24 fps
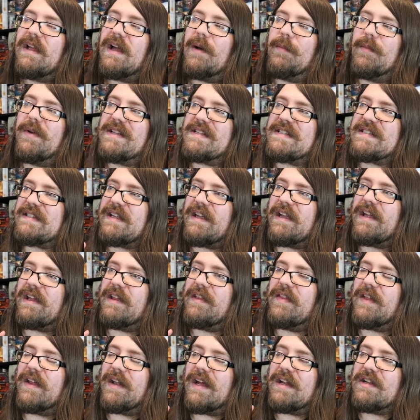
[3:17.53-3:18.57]
I'm gonna
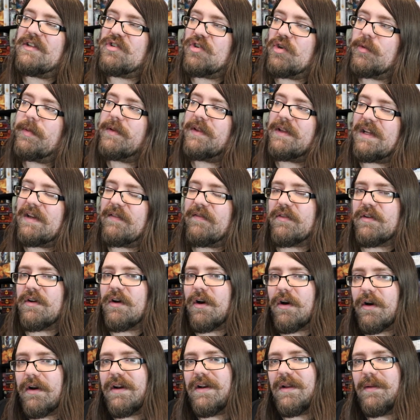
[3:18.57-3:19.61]
say that I do believe there
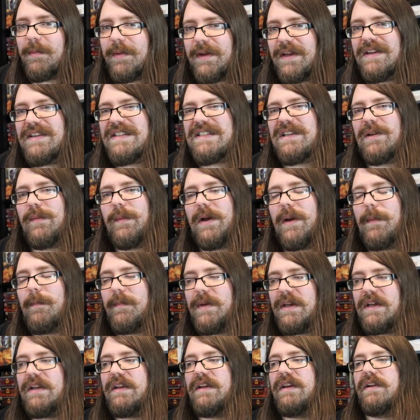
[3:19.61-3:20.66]
are gonna be some
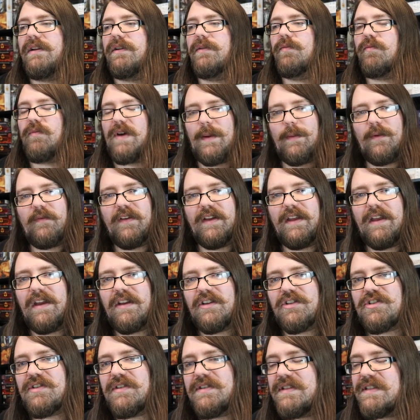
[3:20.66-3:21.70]
immediate
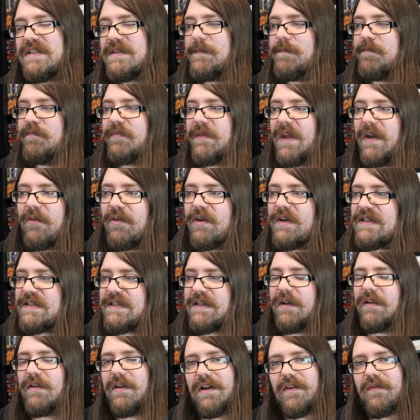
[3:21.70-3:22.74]
ramifications. I've already
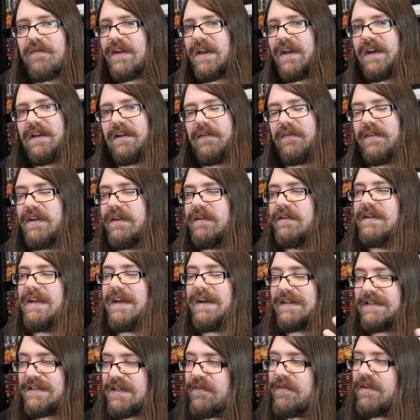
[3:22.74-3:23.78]
seen a lot of negativ
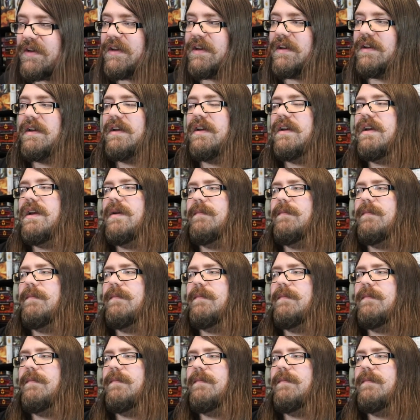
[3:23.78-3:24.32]
negativity.